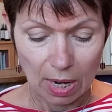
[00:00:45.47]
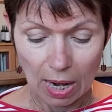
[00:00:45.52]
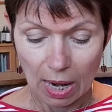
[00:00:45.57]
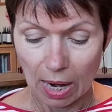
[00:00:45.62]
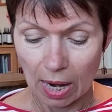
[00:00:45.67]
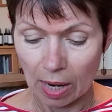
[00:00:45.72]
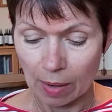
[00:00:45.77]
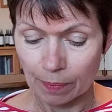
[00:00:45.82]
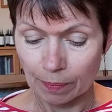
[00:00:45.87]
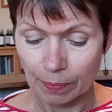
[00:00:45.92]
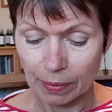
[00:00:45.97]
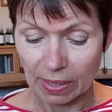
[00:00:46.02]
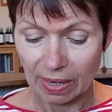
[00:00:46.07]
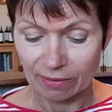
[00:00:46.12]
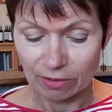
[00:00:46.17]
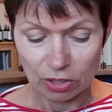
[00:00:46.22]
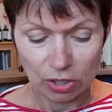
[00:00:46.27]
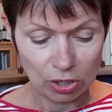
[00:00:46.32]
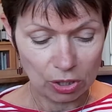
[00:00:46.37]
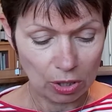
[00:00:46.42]
But I've
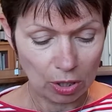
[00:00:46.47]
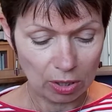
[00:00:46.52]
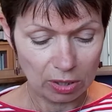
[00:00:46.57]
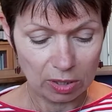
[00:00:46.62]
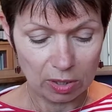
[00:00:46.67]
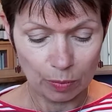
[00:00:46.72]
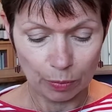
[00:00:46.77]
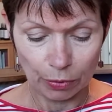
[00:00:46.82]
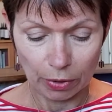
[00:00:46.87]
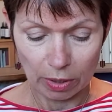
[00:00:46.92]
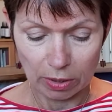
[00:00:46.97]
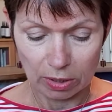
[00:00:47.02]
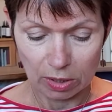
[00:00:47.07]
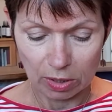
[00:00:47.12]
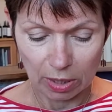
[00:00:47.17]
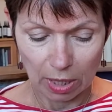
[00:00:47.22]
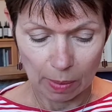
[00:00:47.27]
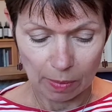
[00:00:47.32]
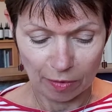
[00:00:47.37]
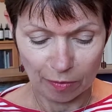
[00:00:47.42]
just started a
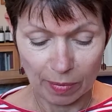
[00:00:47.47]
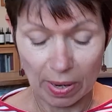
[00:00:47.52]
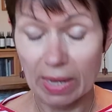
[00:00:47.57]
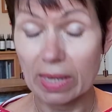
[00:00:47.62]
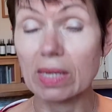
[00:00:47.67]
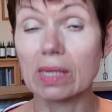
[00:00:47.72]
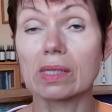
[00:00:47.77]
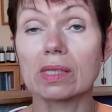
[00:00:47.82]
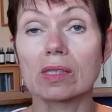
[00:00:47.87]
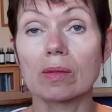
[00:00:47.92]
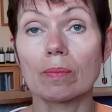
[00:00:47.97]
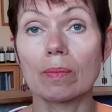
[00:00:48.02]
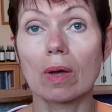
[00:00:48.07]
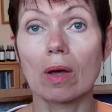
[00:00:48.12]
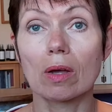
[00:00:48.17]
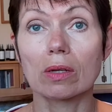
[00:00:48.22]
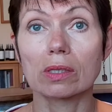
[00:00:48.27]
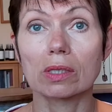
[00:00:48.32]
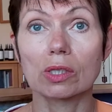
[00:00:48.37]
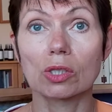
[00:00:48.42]
prototype of making some
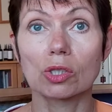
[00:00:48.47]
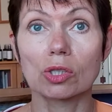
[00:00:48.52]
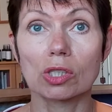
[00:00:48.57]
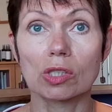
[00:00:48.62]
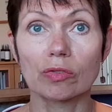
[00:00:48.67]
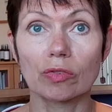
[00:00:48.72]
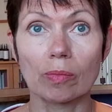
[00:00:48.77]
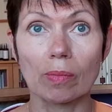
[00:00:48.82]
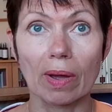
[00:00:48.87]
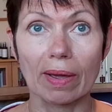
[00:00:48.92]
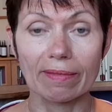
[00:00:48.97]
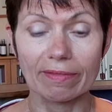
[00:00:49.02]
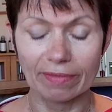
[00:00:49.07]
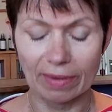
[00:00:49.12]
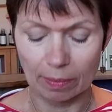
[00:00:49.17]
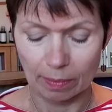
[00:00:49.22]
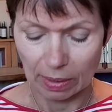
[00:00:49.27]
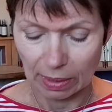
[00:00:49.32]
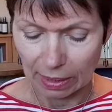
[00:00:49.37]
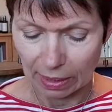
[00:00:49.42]
masks just for my
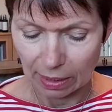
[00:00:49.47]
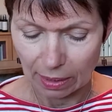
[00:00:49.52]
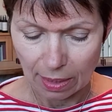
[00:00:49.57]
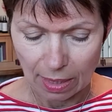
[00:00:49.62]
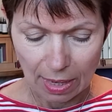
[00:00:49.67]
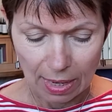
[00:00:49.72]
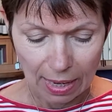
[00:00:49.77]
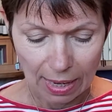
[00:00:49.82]
family,